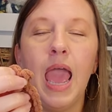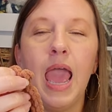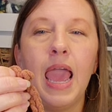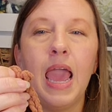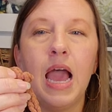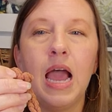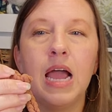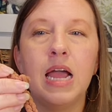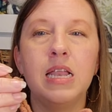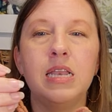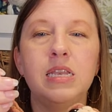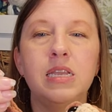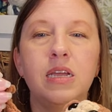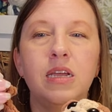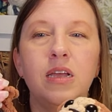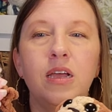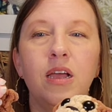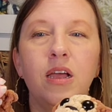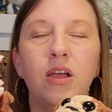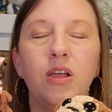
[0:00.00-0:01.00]
And
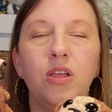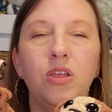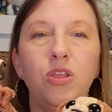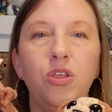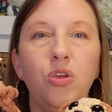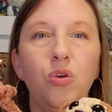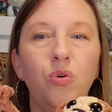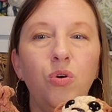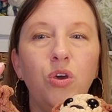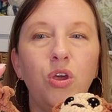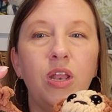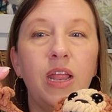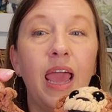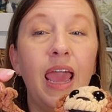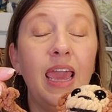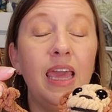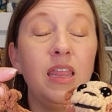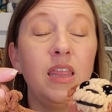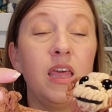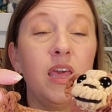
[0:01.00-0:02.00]
you could
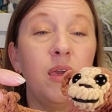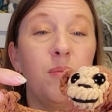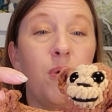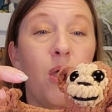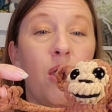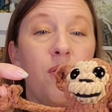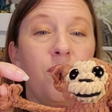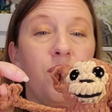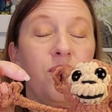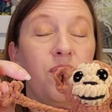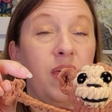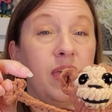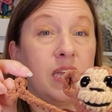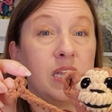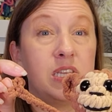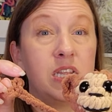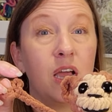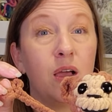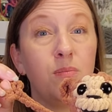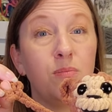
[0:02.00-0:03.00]
hang them off of like a
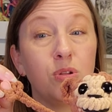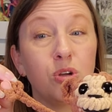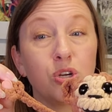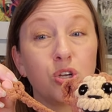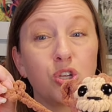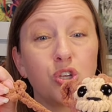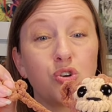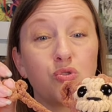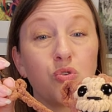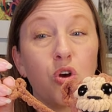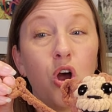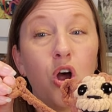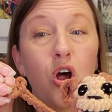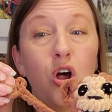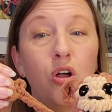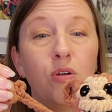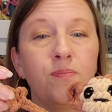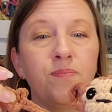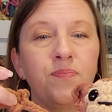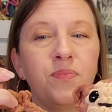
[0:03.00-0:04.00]
tumbler
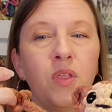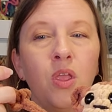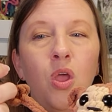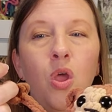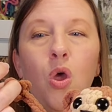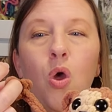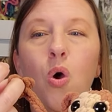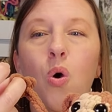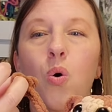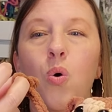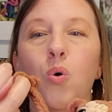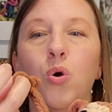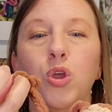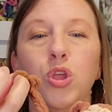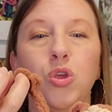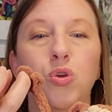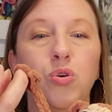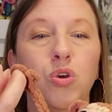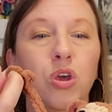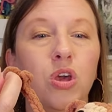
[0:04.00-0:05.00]
straw, or
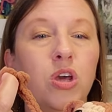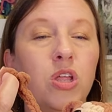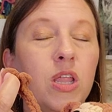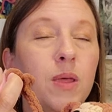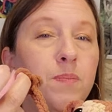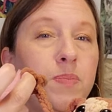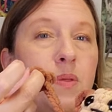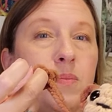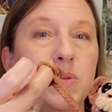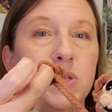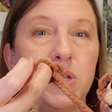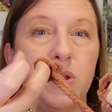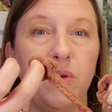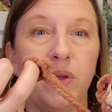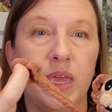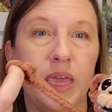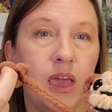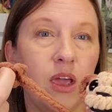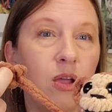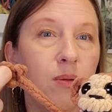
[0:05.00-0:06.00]
you could clip them to a
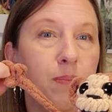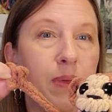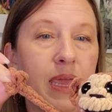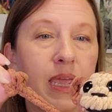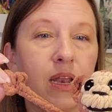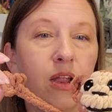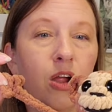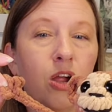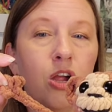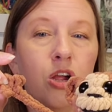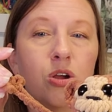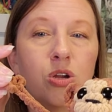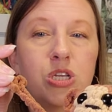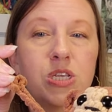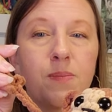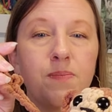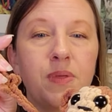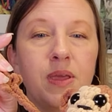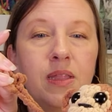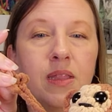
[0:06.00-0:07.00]
carabiner or
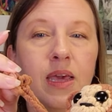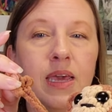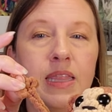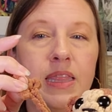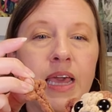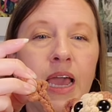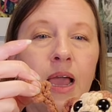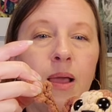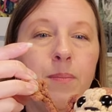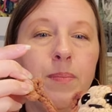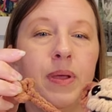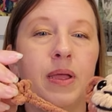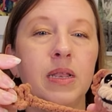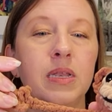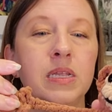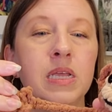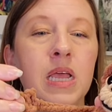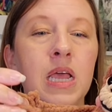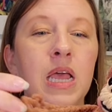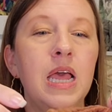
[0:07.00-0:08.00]
something like that. But
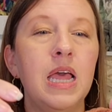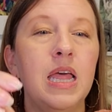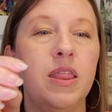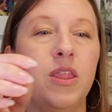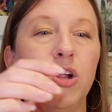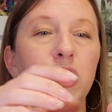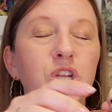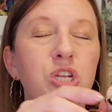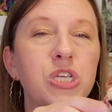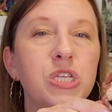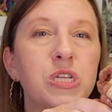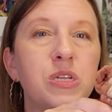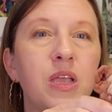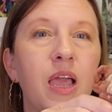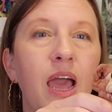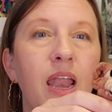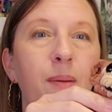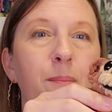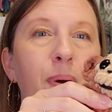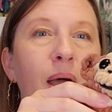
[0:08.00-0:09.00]
they're just
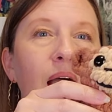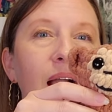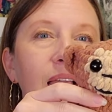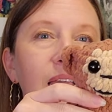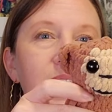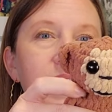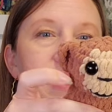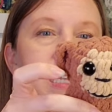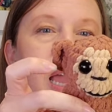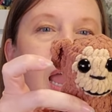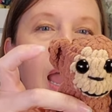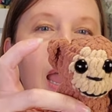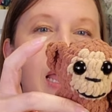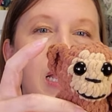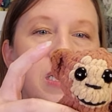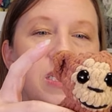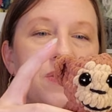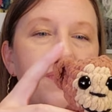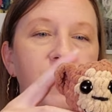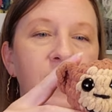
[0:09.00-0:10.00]
kind of pocket
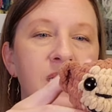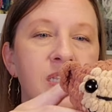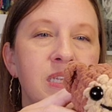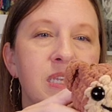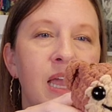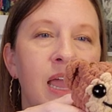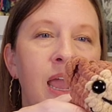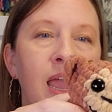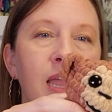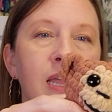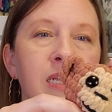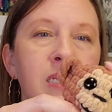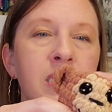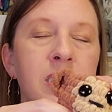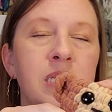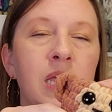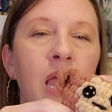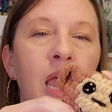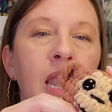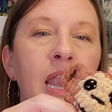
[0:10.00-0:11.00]
sized, fun
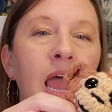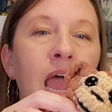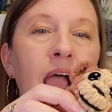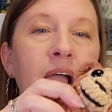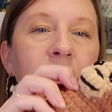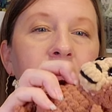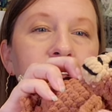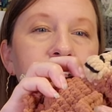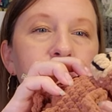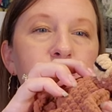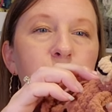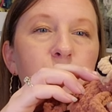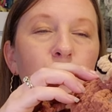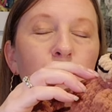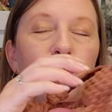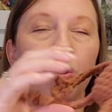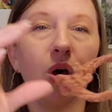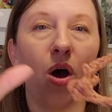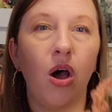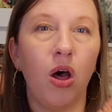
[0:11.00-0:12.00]
sized. And I had
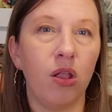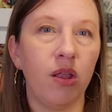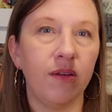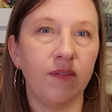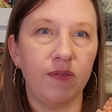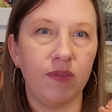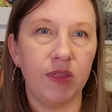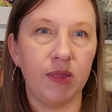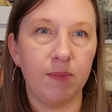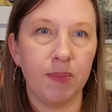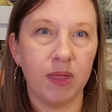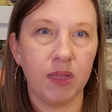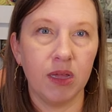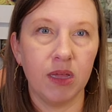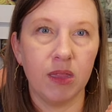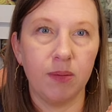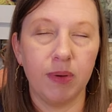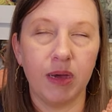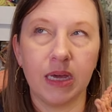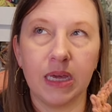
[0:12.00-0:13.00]
sold all of the Millie
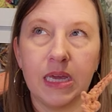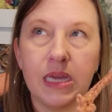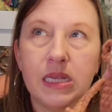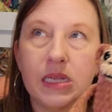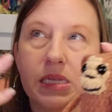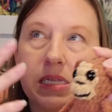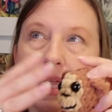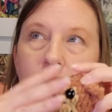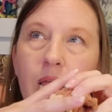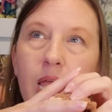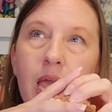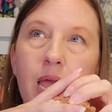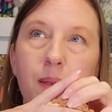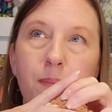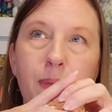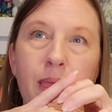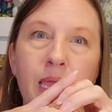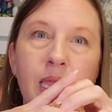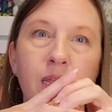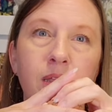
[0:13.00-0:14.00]
the monkeys that I had
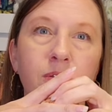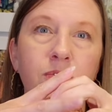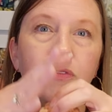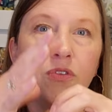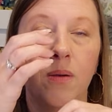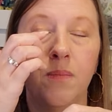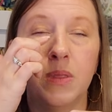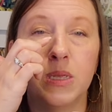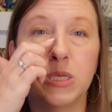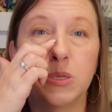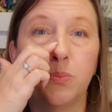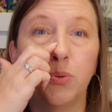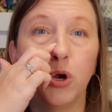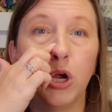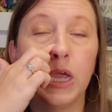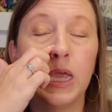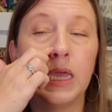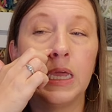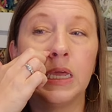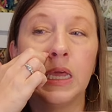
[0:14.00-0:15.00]
made from the
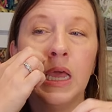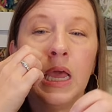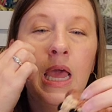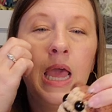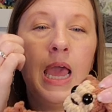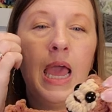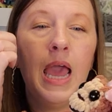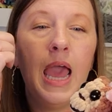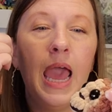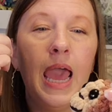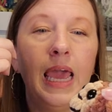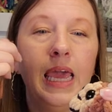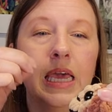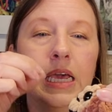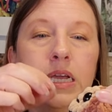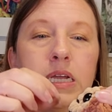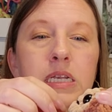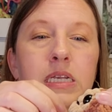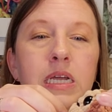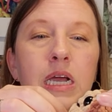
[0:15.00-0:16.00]
spring.
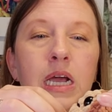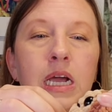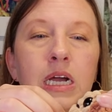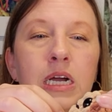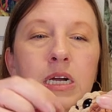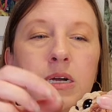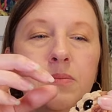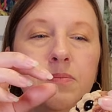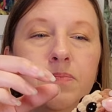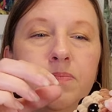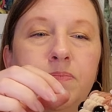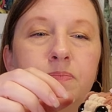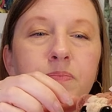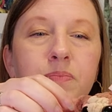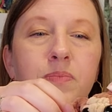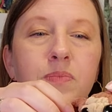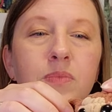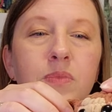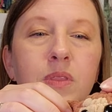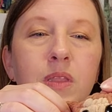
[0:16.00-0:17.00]
And
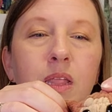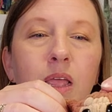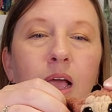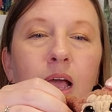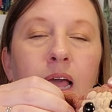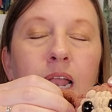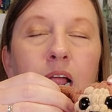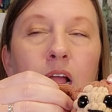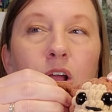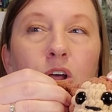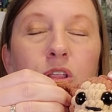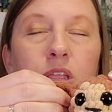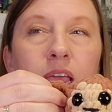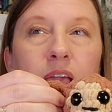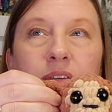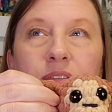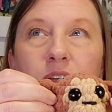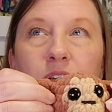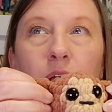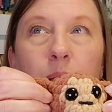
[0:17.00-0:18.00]
I only
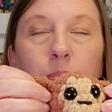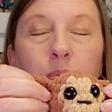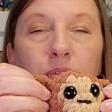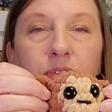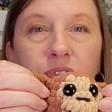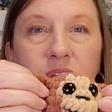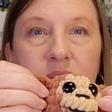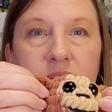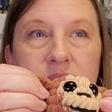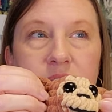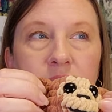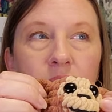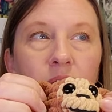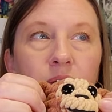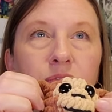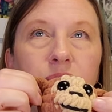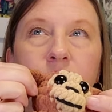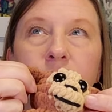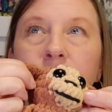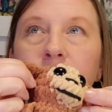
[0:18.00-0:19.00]
have a couple fins
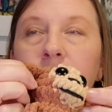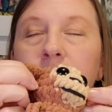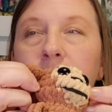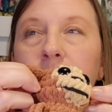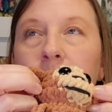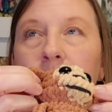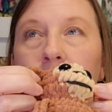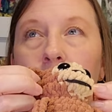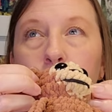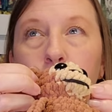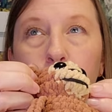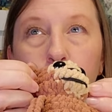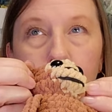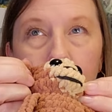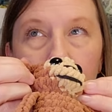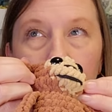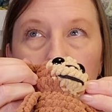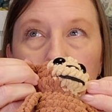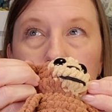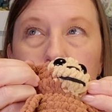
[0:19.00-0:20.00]
left, a couple
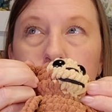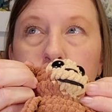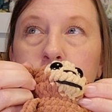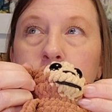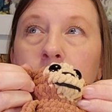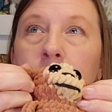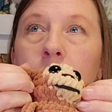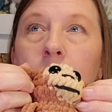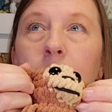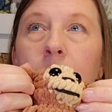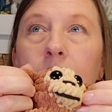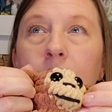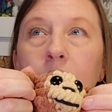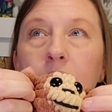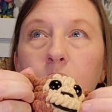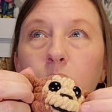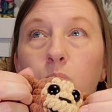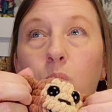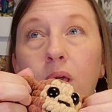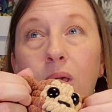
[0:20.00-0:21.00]
mouse,
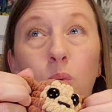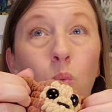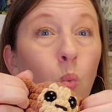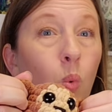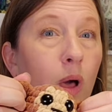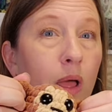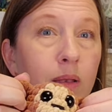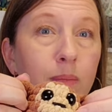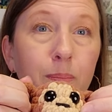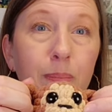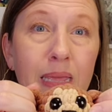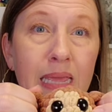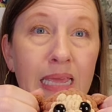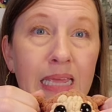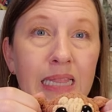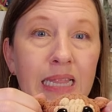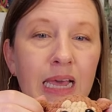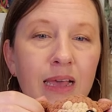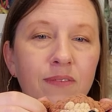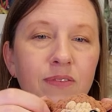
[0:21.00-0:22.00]
and like 1
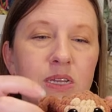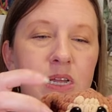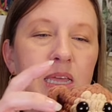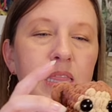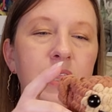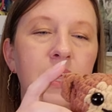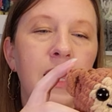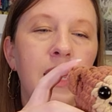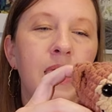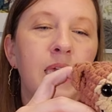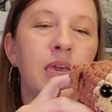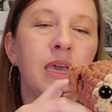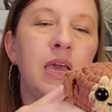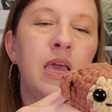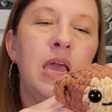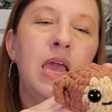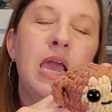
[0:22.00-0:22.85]
bee left, I think.